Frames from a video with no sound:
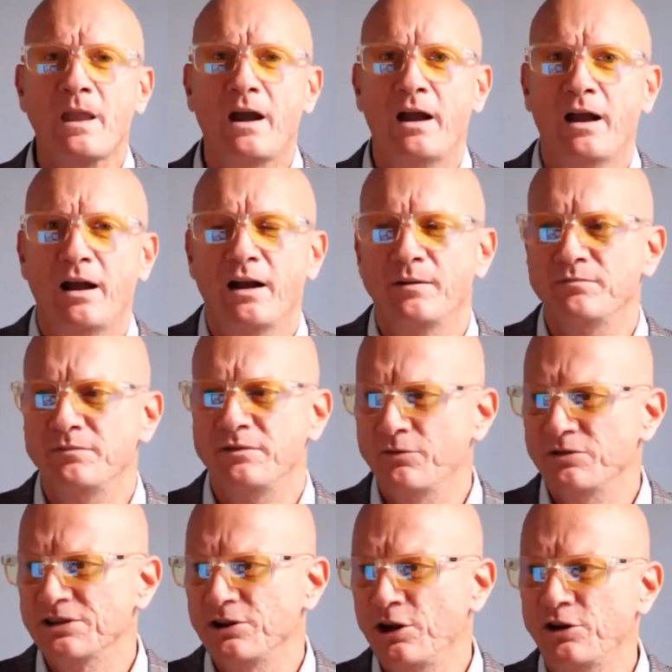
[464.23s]
there
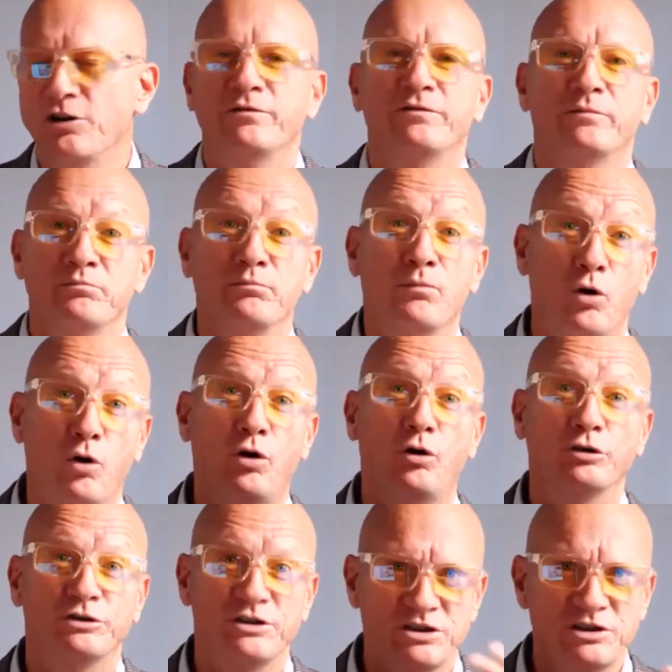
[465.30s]
was a lot of
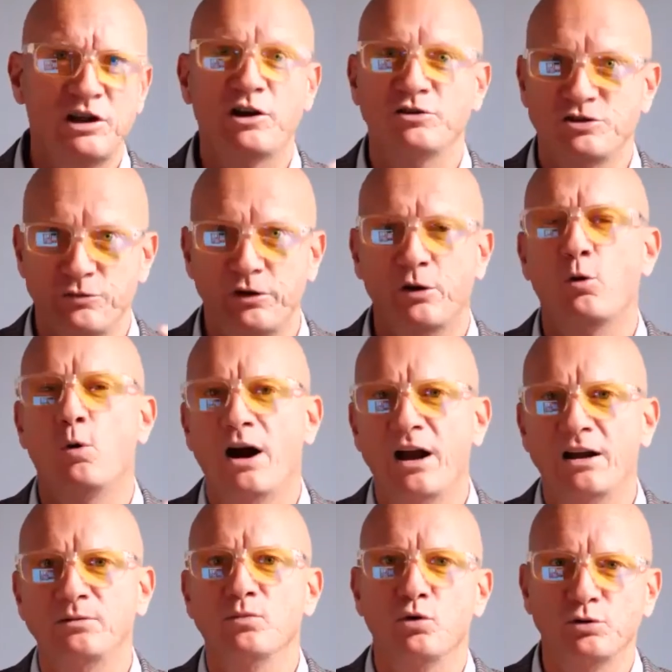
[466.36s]
more disclosure
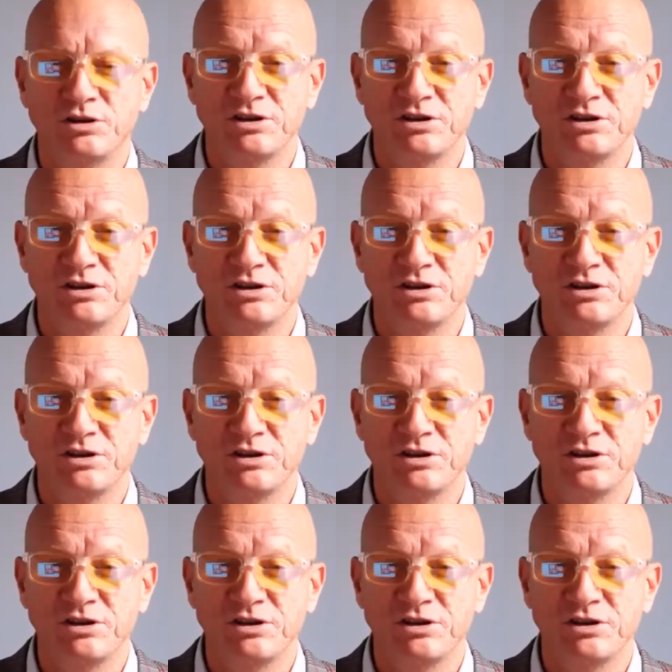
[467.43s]
required.